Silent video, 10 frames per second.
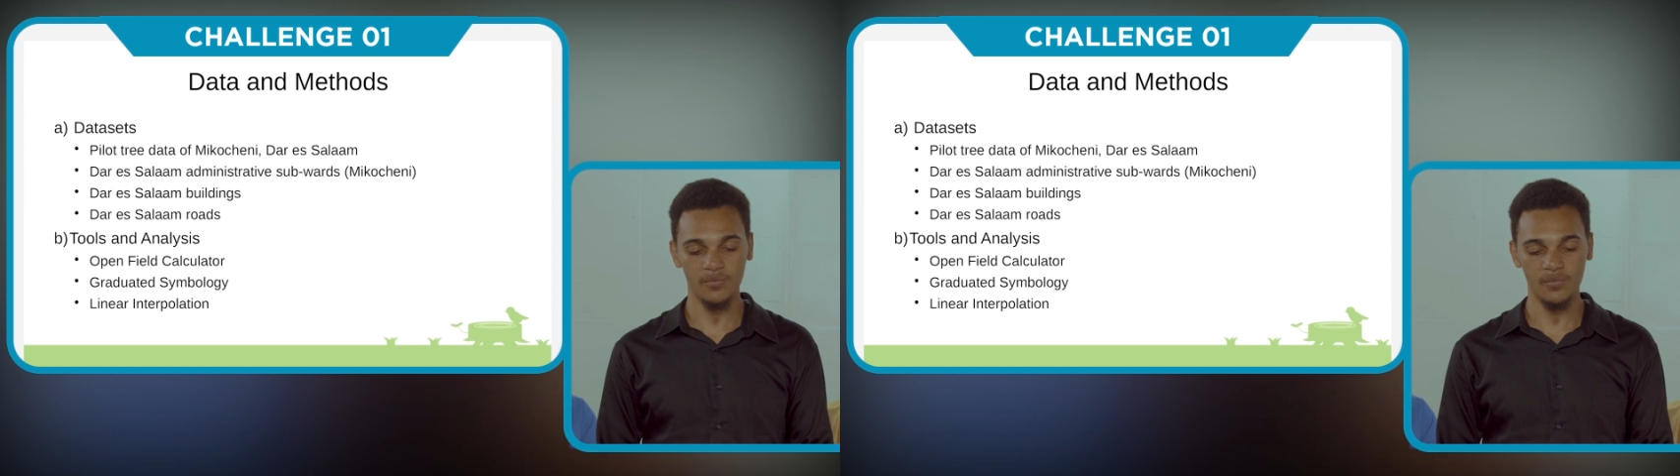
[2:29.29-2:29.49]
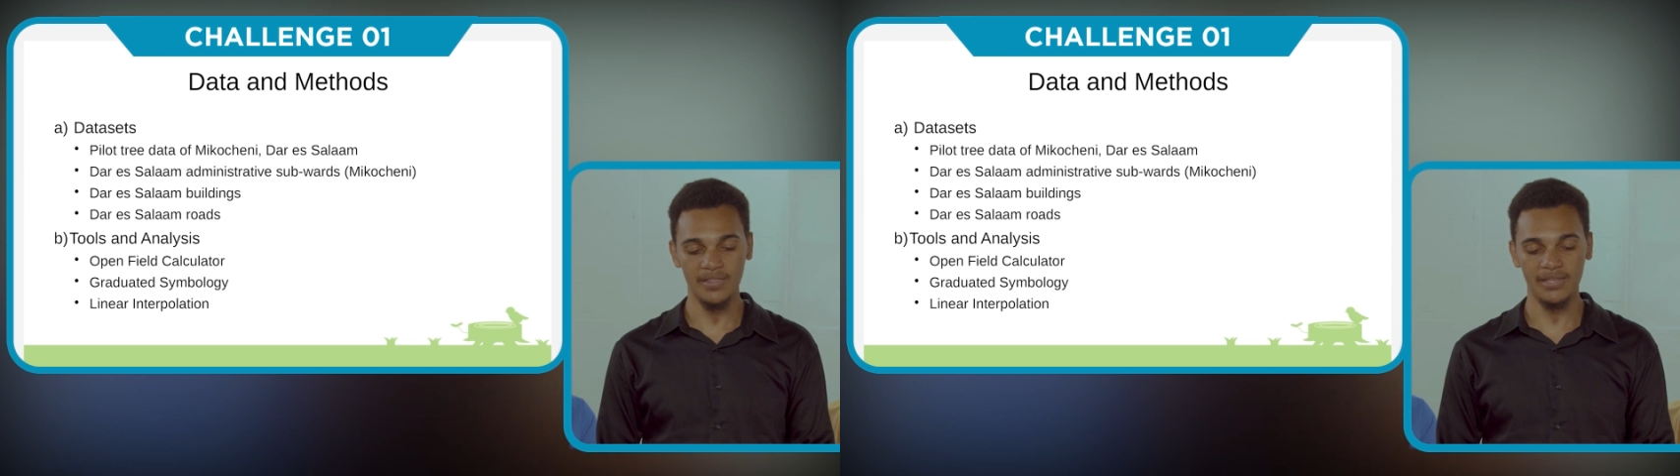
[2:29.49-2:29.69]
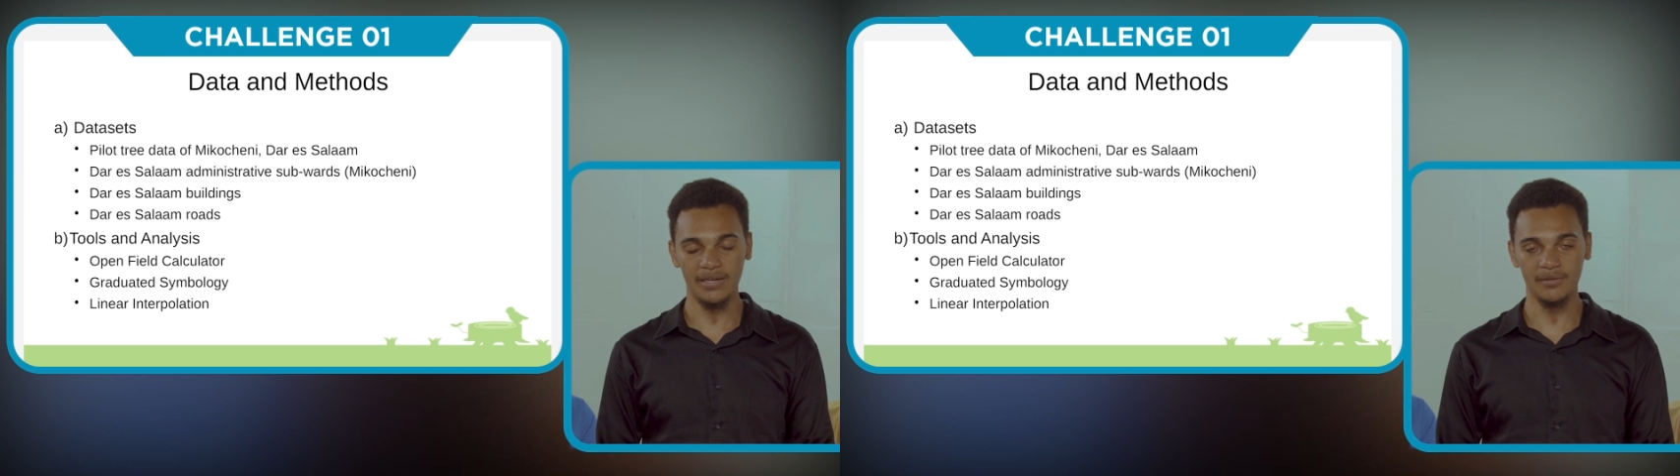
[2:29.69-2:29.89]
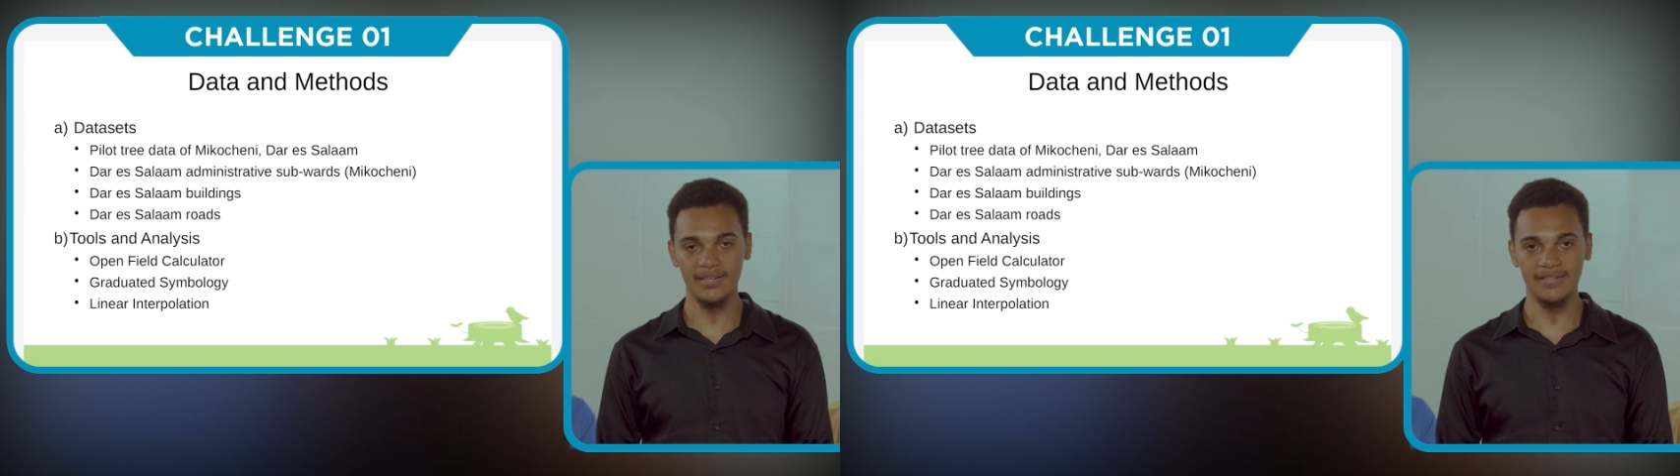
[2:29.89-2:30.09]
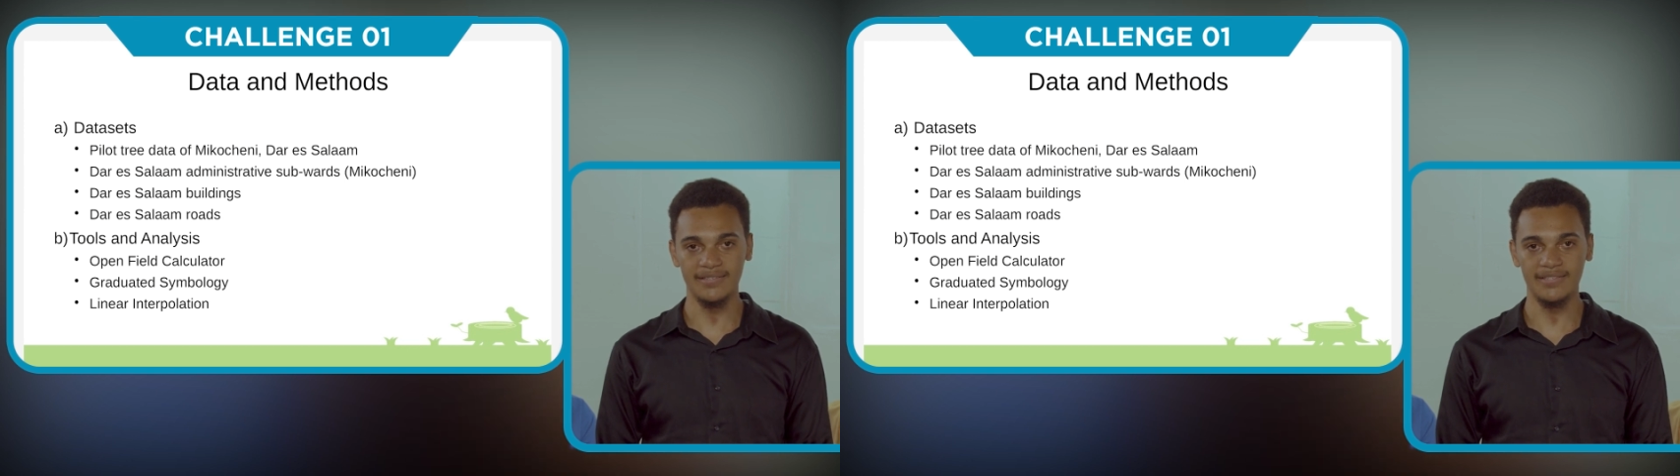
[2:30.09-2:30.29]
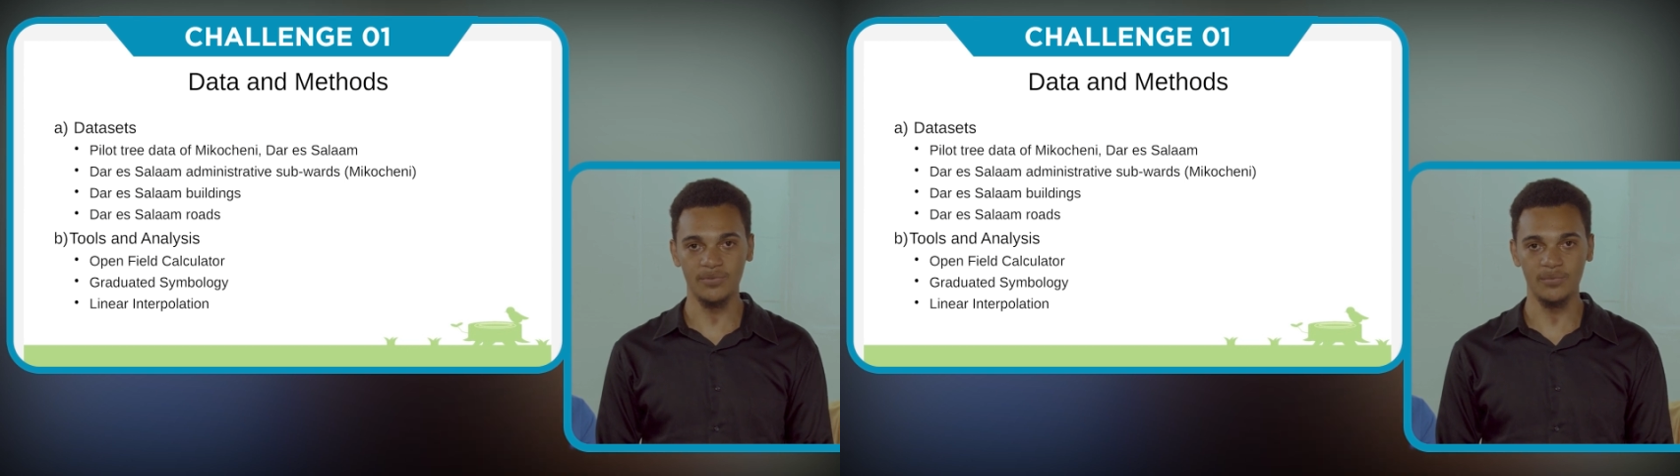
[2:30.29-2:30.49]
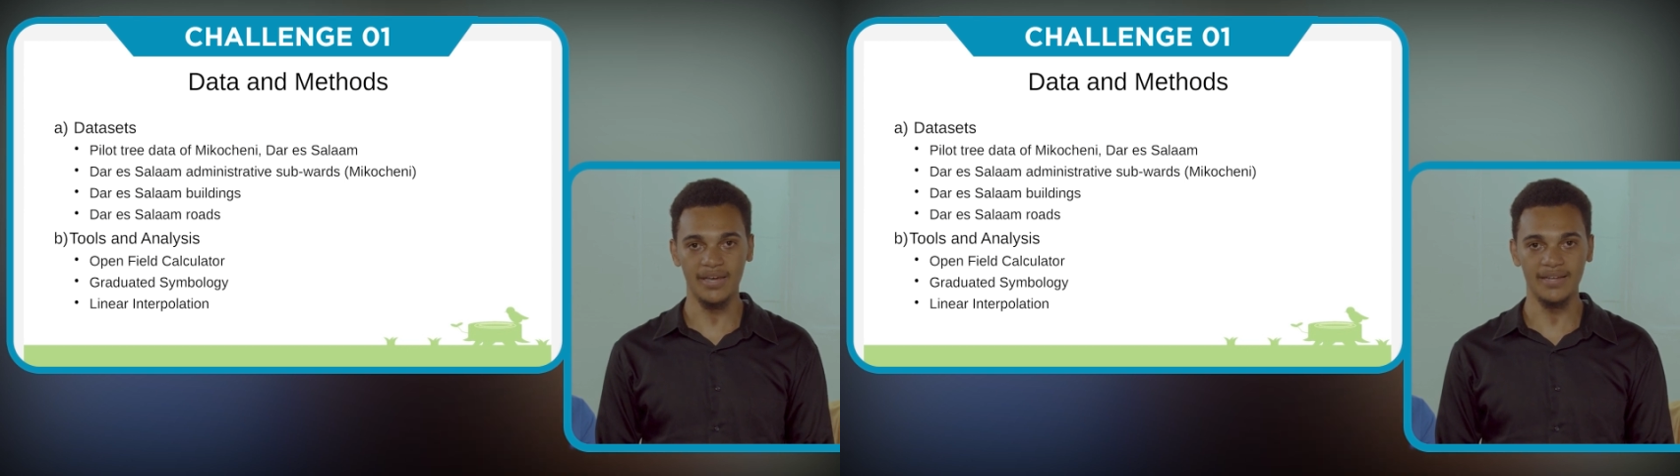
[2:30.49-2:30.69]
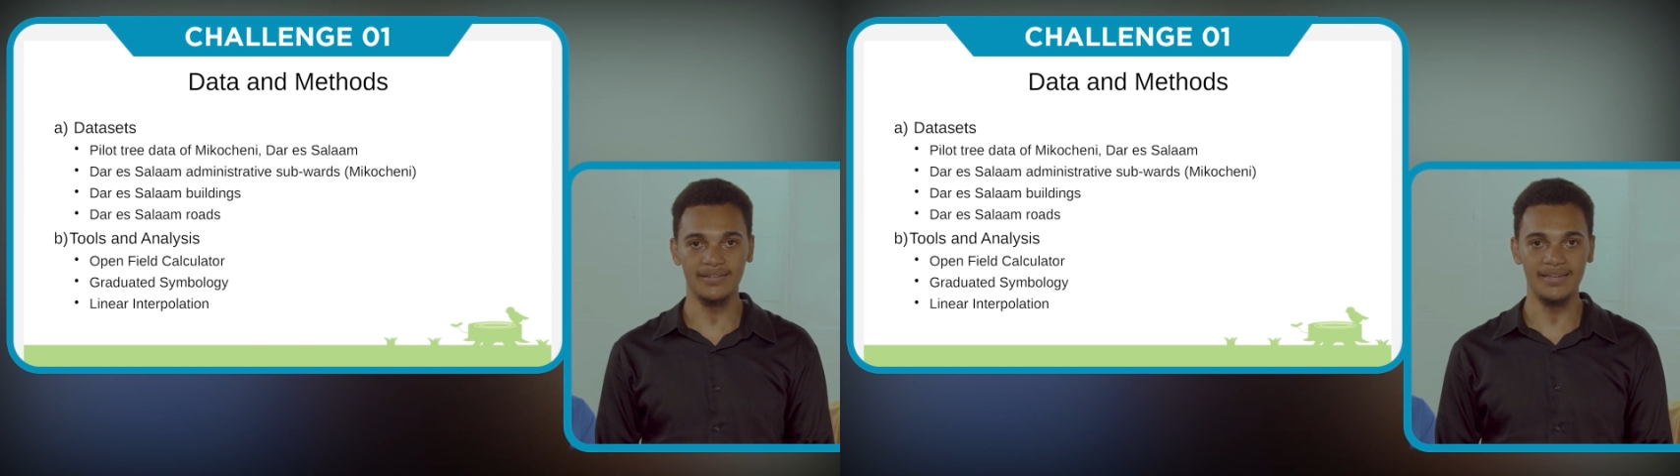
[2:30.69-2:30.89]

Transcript: Within our data set, we had